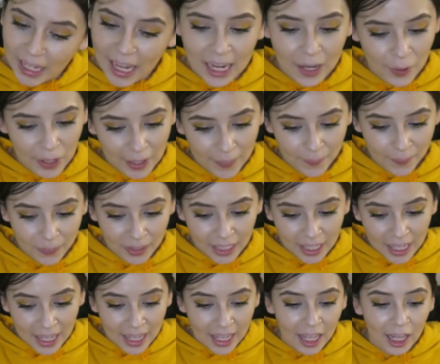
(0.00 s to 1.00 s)
anyway,
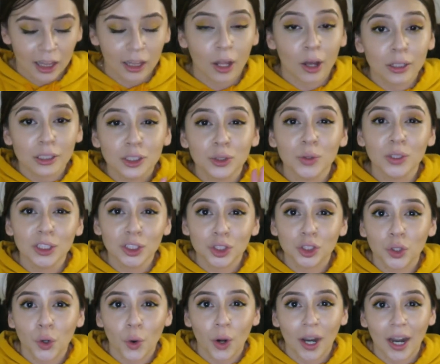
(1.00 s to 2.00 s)
long story
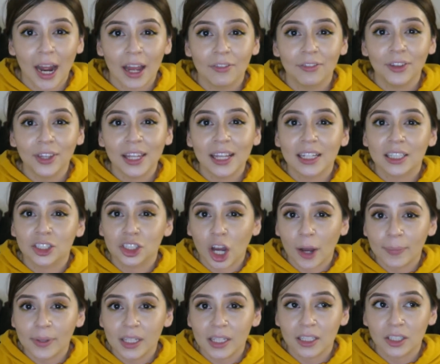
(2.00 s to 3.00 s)
short, I feel like
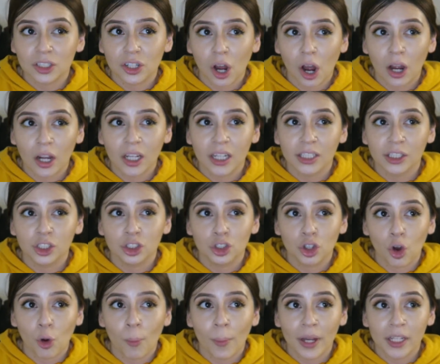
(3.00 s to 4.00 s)
adopting a dog is
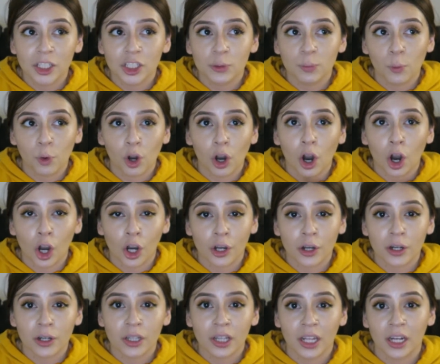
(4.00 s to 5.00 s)
so much more
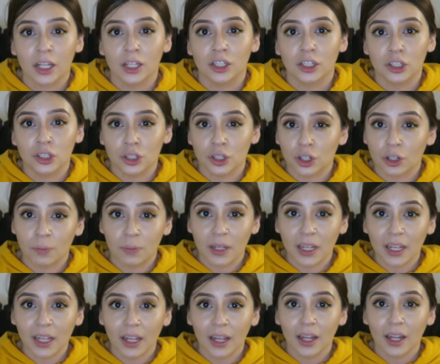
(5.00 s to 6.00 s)
harder than it should
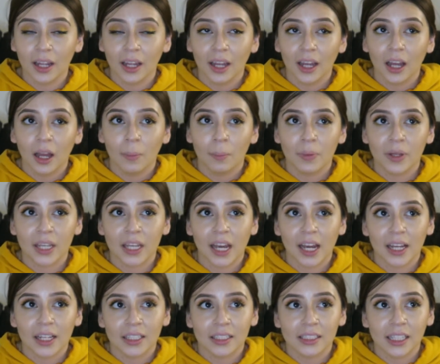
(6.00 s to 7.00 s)
be,
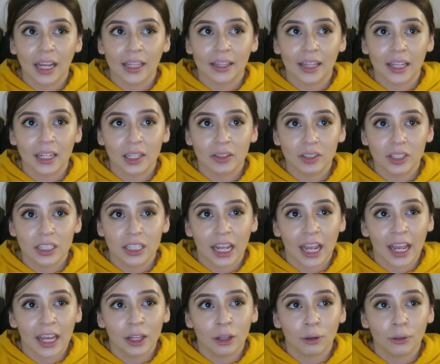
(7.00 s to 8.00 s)
because at the end of the
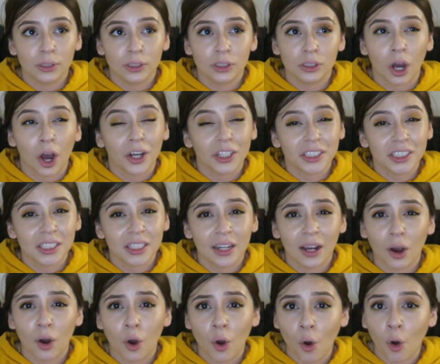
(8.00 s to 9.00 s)
day, those dogs need
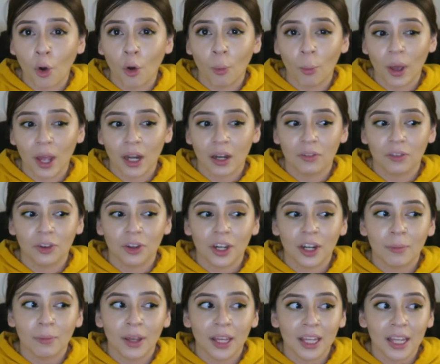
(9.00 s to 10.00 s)
a home, and if you're
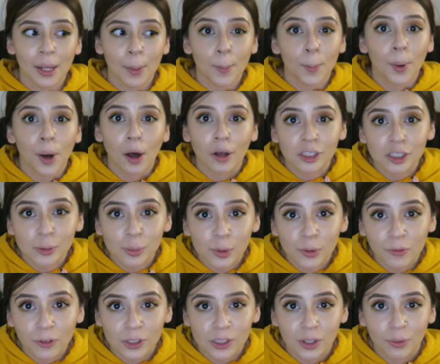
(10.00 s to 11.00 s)
gonna make it
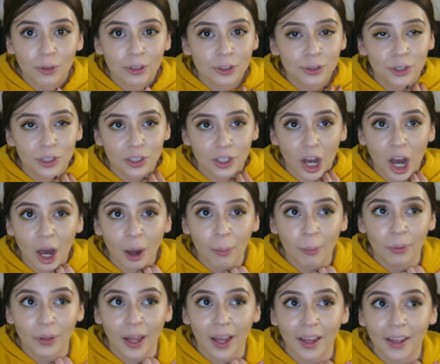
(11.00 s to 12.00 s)
impossible for someone to
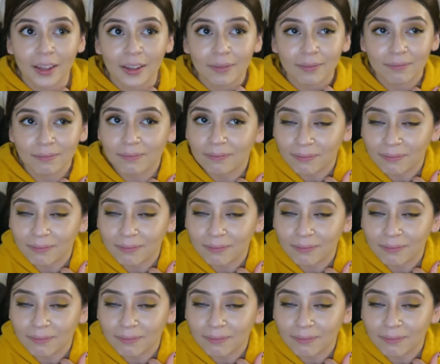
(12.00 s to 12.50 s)
adopt, like,